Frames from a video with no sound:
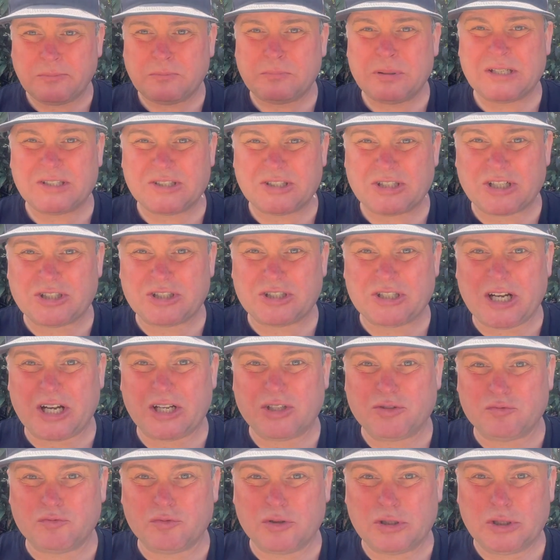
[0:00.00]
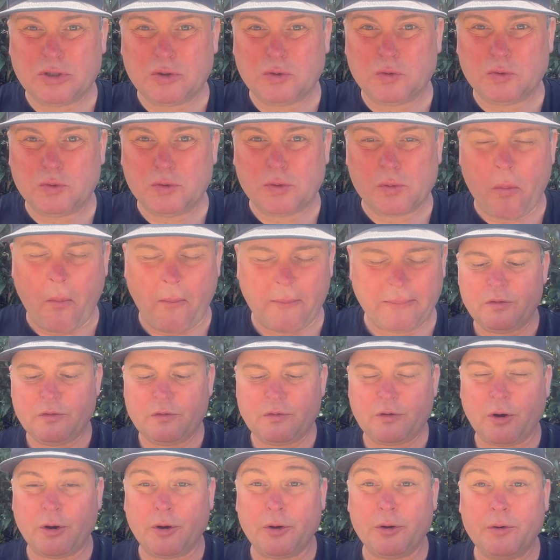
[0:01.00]
It does taste really good.
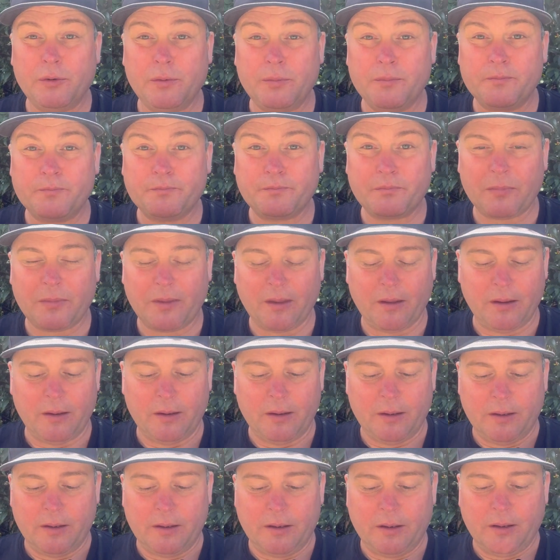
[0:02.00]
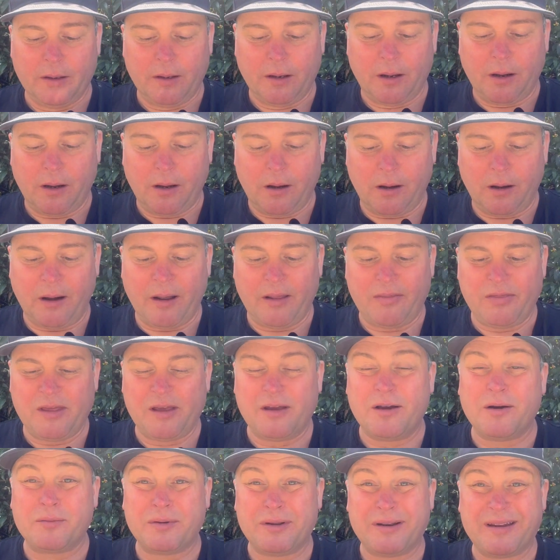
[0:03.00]
So, I
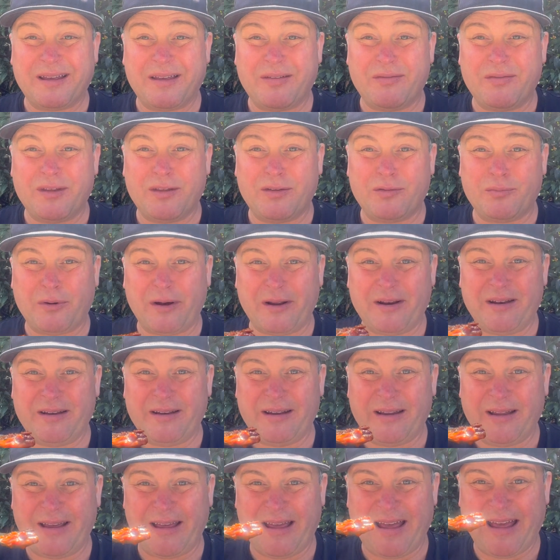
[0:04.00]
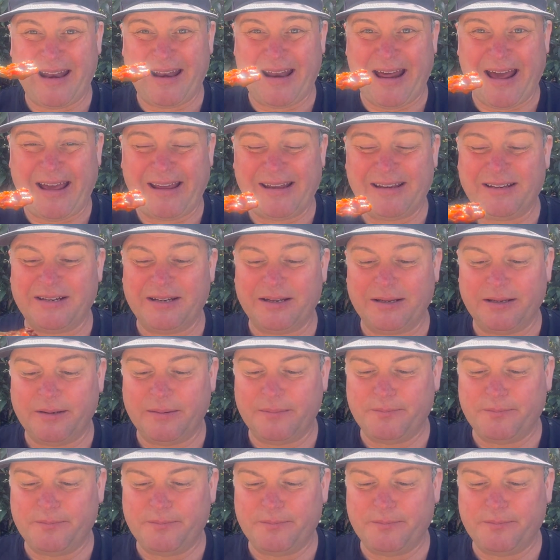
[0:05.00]
think I'm going to give this one an 8.